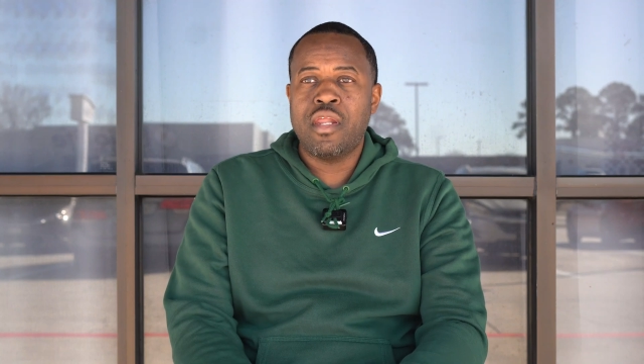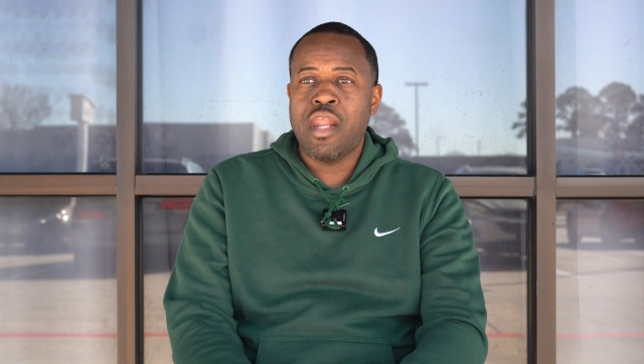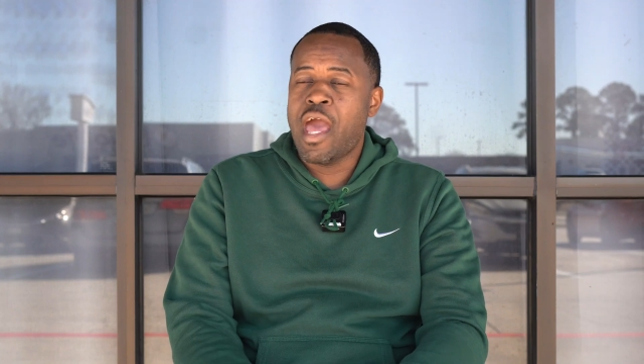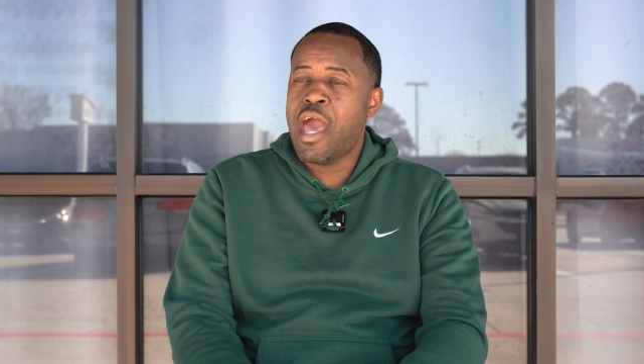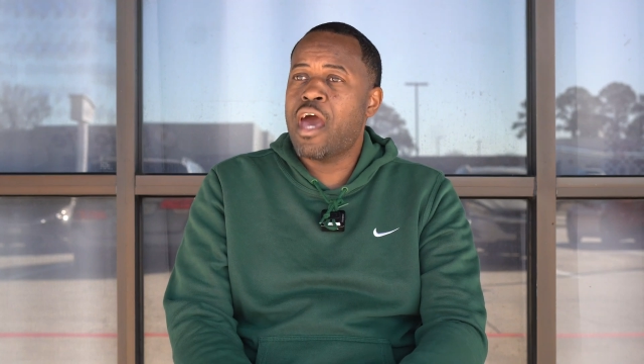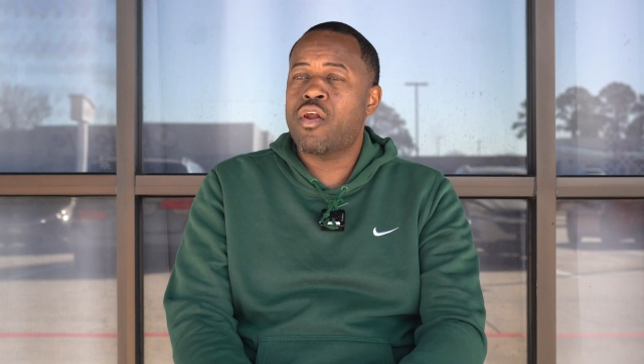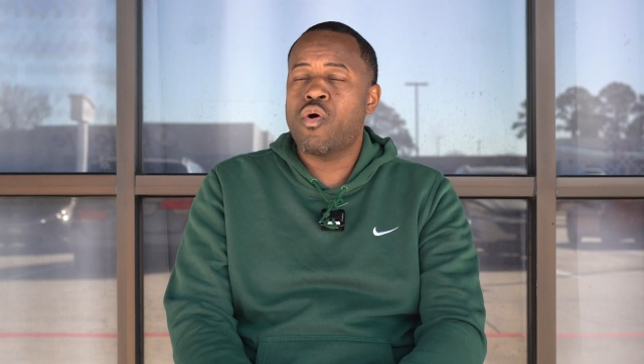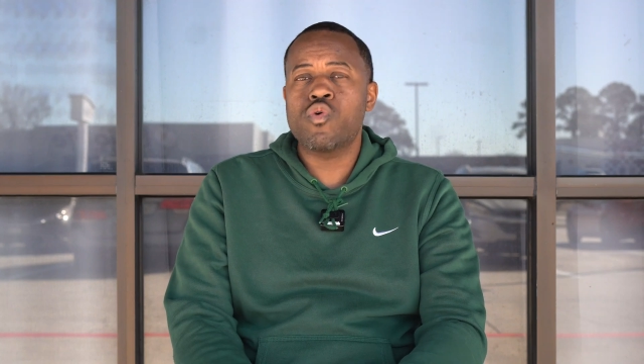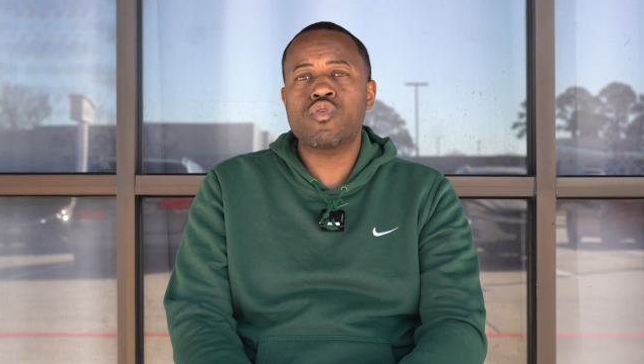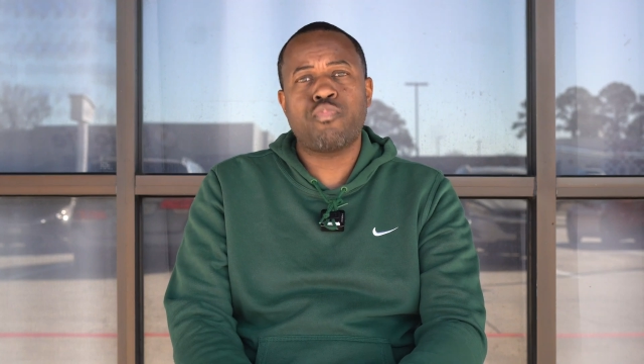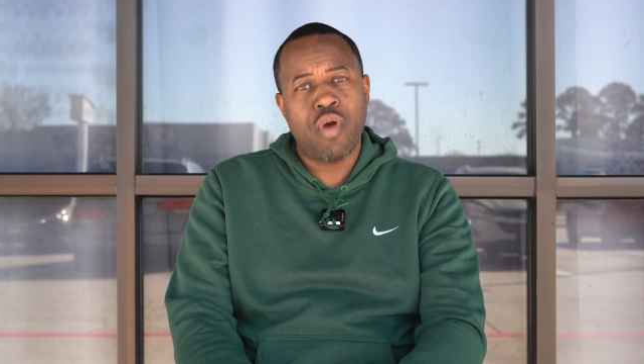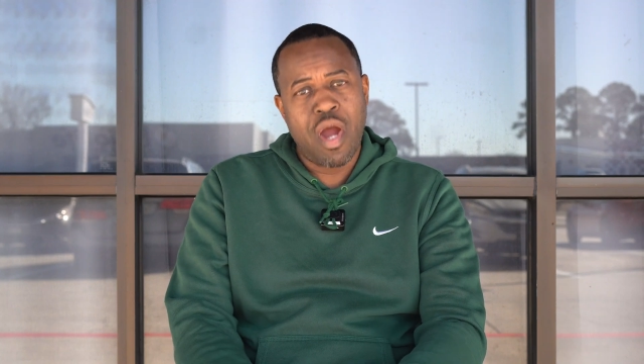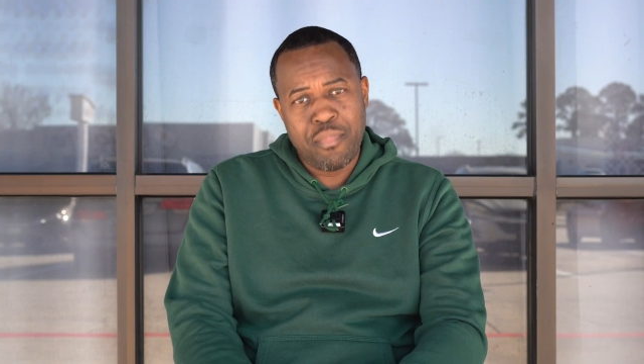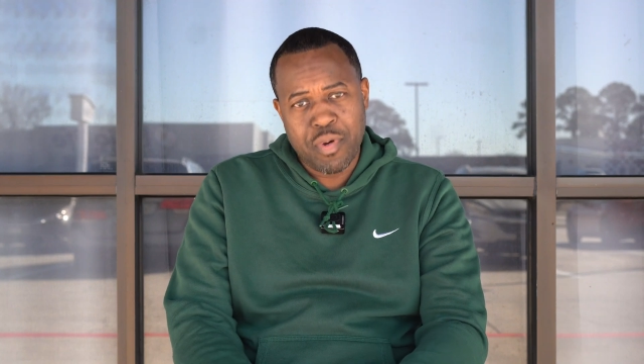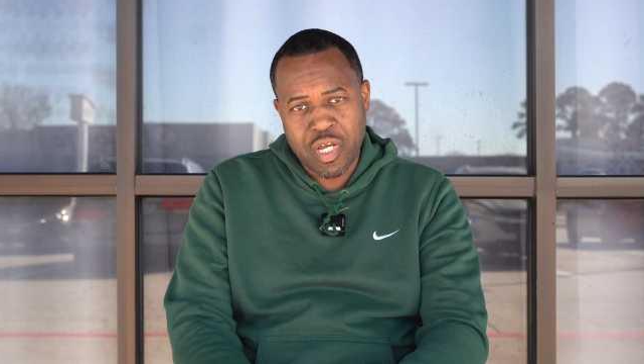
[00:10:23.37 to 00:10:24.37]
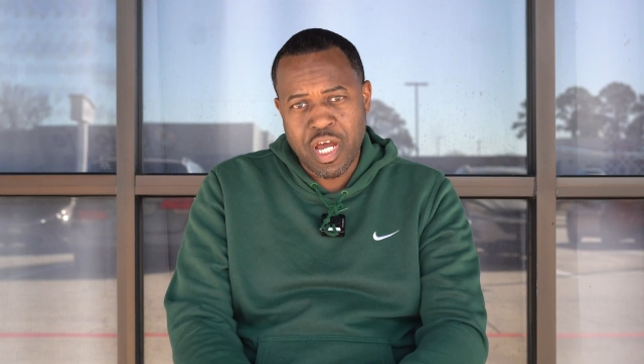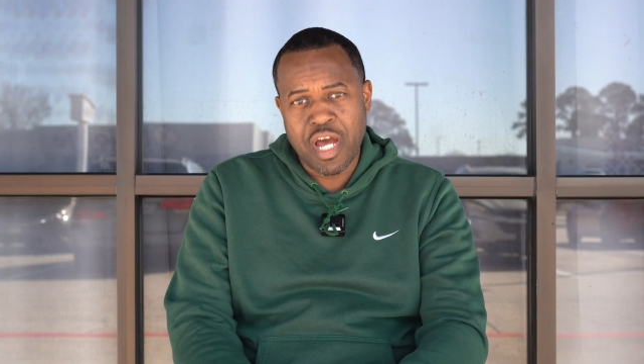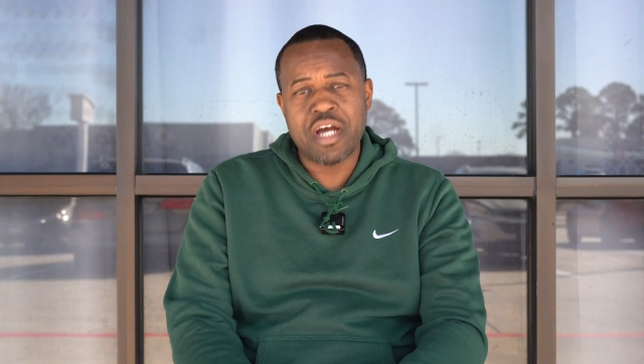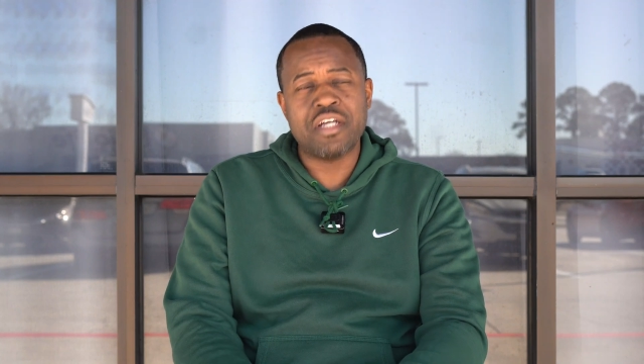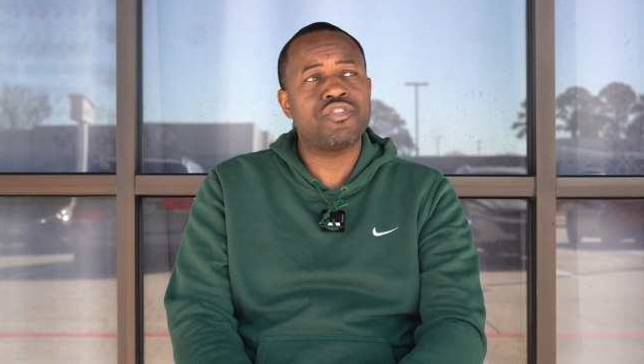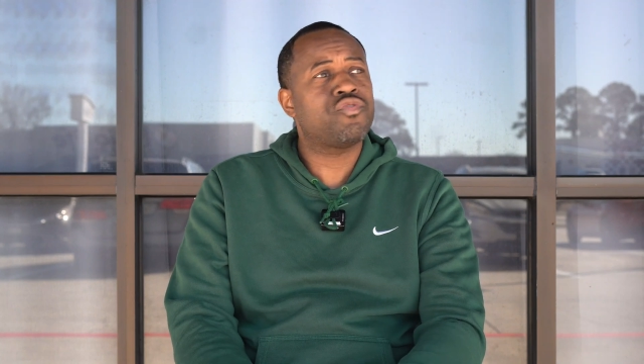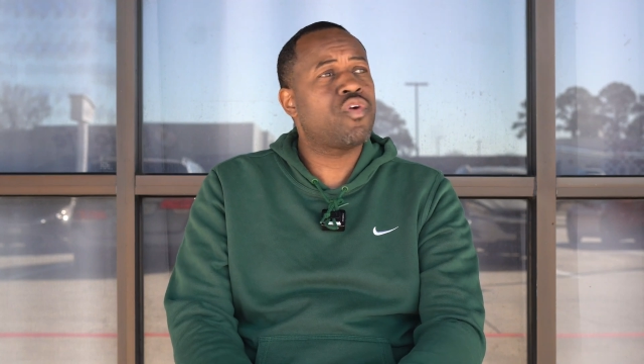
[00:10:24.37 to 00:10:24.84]
Have those proper
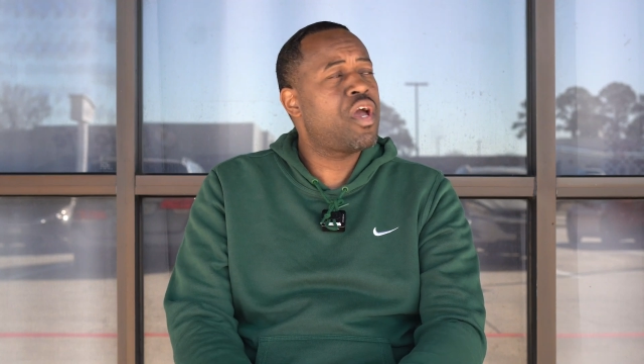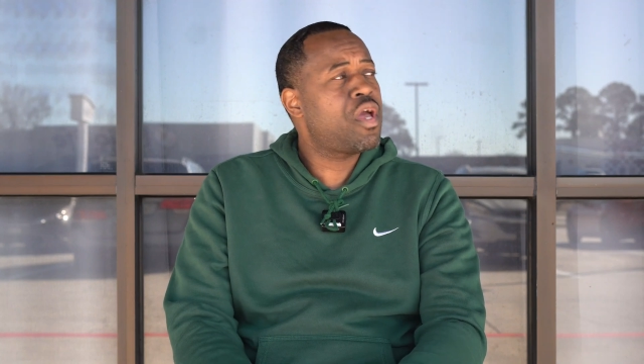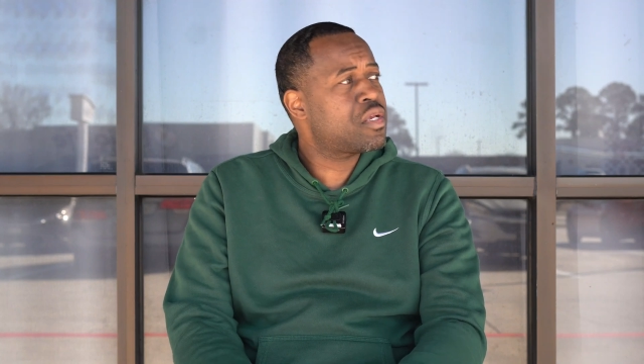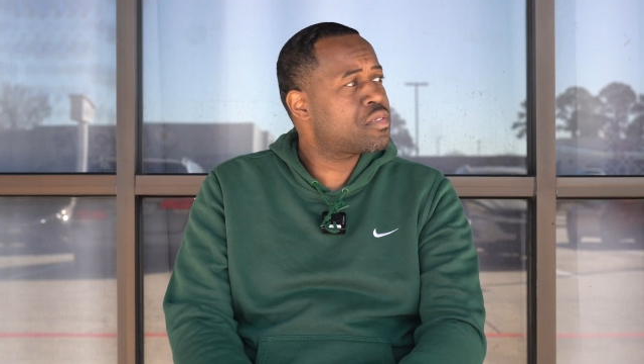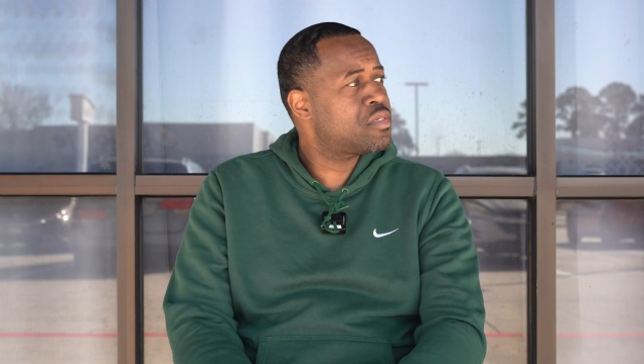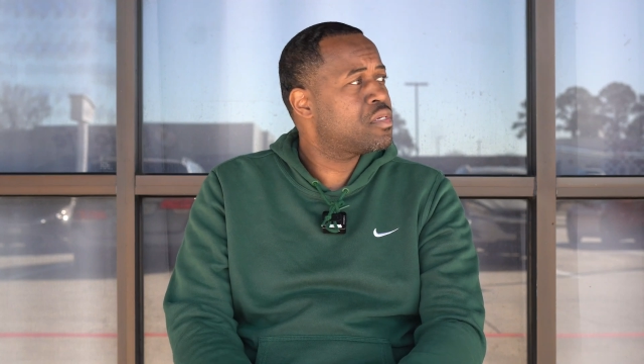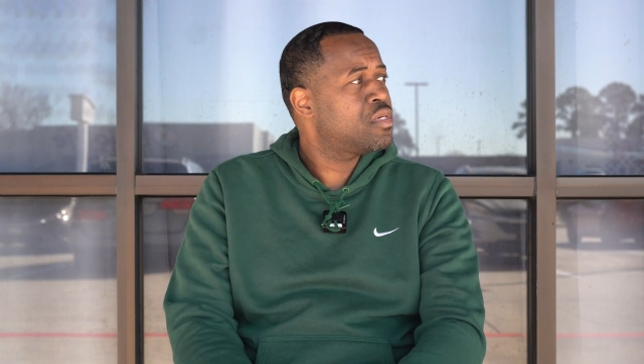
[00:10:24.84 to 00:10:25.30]
contracts,